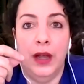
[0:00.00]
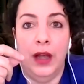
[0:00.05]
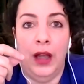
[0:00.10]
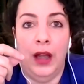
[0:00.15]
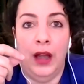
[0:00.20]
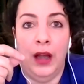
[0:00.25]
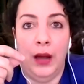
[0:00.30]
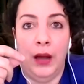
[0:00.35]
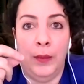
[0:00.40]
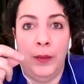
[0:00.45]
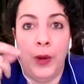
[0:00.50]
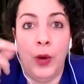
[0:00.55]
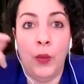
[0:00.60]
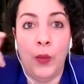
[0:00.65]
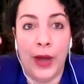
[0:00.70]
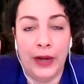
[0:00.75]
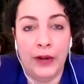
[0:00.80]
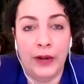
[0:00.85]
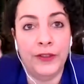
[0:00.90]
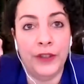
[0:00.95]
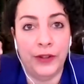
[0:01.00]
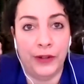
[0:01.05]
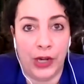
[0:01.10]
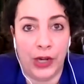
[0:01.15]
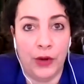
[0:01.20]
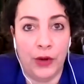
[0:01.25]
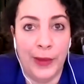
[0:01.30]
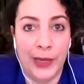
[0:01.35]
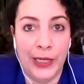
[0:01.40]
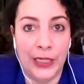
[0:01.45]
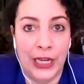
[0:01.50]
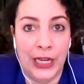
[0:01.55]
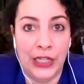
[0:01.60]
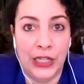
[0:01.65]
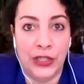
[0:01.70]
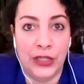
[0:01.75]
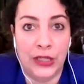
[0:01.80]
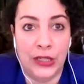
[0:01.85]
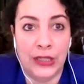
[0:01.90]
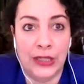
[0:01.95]
one of the
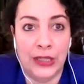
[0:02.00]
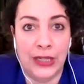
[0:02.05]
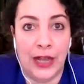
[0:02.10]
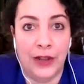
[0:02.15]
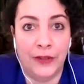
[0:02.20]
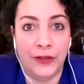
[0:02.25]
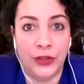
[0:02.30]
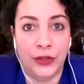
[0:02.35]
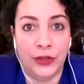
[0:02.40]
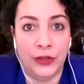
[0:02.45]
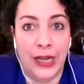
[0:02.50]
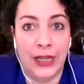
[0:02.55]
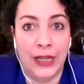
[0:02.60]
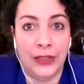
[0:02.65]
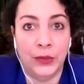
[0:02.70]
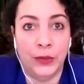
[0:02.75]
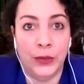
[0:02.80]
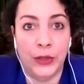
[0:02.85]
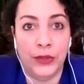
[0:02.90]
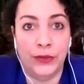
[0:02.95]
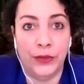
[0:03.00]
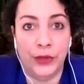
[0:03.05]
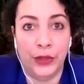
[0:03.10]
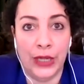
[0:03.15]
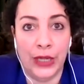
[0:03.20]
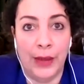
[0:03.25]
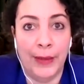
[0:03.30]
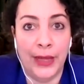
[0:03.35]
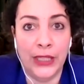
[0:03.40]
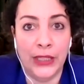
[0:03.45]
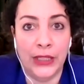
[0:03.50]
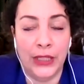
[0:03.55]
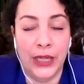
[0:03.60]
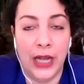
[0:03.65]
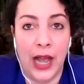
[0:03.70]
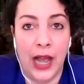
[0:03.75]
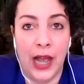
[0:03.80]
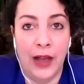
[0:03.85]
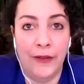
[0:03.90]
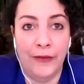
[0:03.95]
recommendations after that was for Yemen to
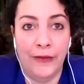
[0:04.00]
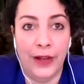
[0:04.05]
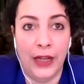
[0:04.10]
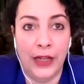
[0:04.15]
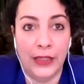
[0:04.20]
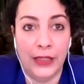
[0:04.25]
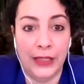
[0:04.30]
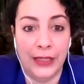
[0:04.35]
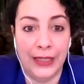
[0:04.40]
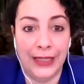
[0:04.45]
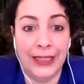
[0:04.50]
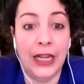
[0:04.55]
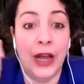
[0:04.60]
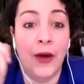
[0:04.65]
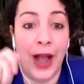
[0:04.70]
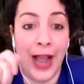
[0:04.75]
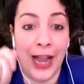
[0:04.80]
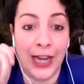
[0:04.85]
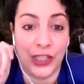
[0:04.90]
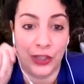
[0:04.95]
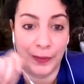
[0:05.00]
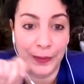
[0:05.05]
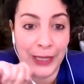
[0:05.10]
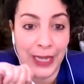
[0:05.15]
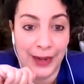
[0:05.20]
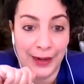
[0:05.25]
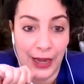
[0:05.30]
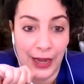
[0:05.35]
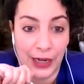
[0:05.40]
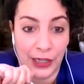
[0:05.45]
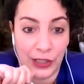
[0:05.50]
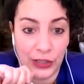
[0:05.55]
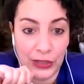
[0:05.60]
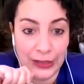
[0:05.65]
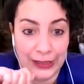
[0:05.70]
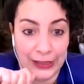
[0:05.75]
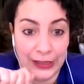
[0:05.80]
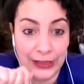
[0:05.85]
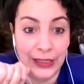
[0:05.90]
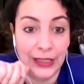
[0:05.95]
have a CEDAW action plan,
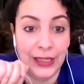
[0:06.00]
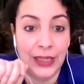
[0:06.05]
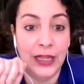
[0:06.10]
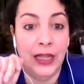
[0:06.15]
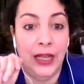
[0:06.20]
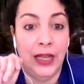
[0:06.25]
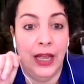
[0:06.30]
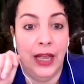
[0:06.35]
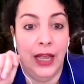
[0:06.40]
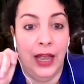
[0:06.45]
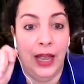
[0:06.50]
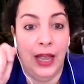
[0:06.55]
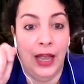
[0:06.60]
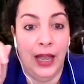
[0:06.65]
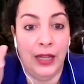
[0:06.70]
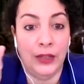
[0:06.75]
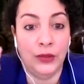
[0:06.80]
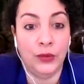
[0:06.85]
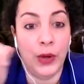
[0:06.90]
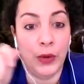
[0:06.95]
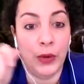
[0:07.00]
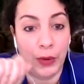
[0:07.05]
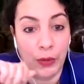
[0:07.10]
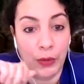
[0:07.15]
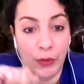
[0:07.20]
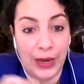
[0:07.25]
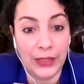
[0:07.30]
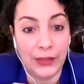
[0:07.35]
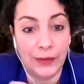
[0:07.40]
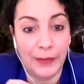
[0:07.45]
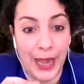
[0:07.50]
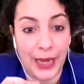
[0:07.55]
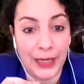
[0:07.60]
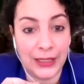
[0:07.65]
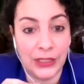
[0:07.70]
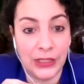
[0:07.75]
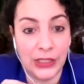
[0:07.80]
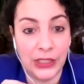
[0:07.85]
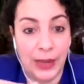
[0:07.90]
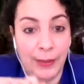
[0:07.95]
actually. And when we went
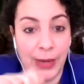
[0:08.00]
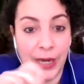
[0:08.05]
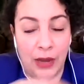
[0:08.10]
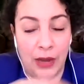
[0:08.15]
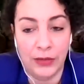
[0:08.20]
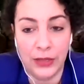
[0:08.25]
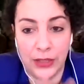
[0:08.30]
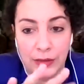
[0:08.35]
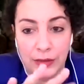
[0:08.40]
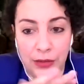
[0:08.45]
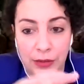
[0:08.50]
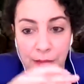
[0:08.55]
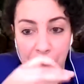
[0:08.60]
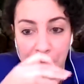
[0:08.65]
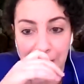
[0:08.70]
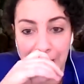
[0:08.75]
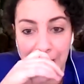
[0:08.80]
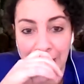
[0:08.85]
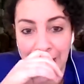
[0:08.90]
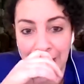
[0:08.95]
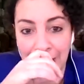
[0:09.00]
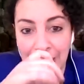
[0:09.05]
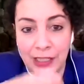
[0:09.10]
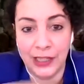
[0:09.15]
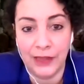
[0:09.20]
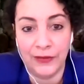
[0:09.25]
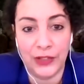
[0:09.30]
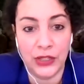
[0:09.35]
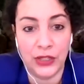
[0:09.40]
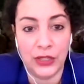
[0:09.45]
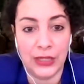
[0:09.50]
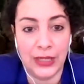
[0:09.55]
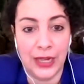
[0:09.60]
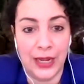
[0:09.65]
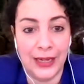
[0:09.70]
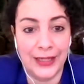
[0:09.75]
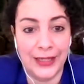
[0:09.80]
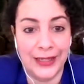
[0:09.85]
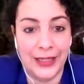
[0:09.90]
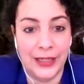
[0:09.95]
back to Yemen, I was representing the civil
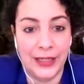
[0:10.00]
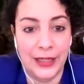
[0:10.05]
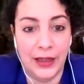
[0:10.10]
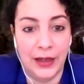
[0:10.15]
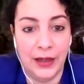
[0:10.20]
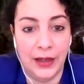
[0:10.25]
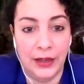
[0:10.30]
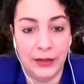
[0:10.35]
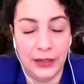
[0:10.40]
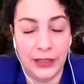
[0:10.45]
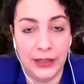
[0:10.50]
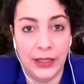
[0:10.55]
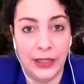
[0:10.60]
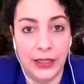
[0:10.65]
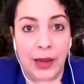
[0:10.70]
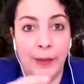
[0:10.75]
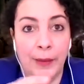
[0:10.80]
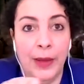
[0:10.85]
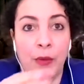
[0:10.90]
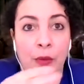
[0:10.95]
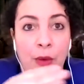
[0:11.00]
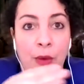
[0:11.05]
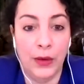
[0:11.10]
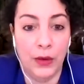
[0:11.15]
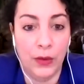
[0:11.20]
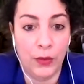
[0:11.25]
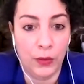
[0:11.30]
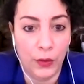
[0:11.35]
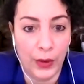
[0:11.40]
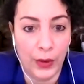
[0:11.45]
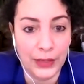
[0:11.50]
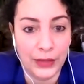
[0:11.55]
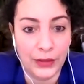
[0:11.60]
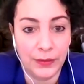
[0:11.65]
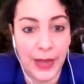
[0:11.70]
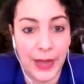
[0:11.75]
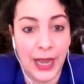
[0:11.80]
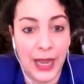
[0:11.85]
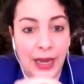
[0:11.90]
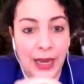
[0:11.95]
society at the time. We went
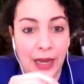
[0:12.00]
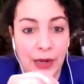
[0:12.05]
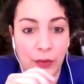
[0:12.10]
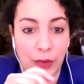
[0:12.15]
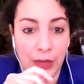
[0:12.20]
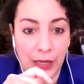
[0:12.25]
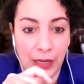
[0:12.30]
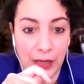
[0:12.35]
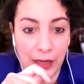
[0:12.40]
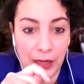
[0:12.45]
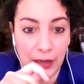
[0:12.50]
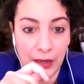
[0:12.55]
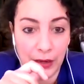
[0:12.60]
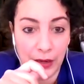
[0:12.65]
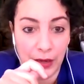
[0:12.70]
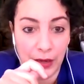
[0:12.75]
back and we